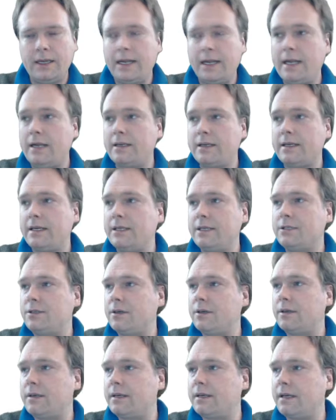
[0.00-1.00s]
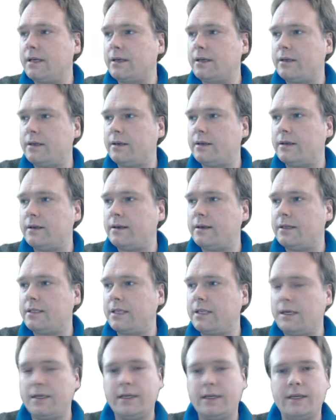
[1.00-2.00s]
Alt insert and let
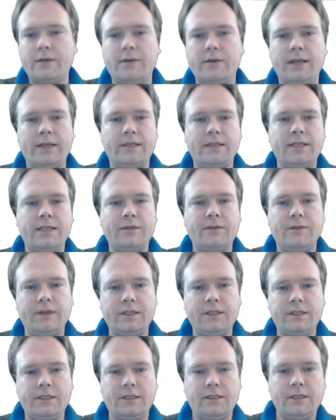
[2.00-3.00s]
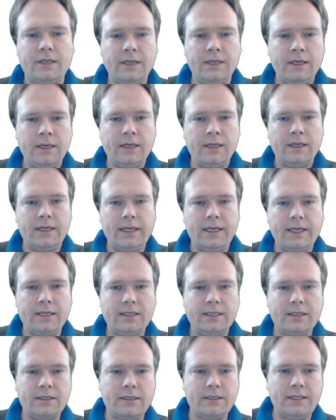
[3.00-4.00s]
IntelliTech create a test for us.
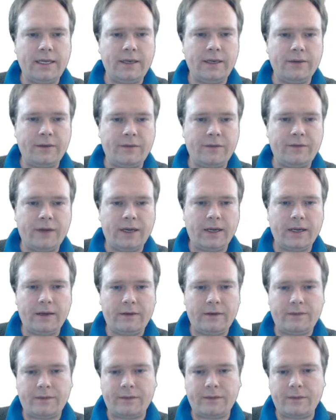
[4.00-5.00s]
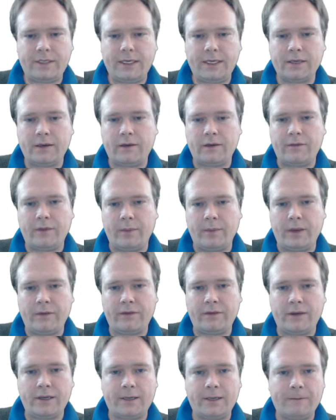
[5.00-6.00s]
Yes, genuine 5, tick off the
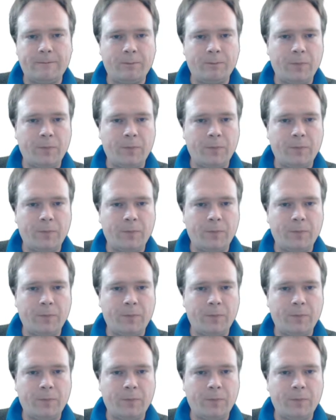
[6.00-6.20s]
method.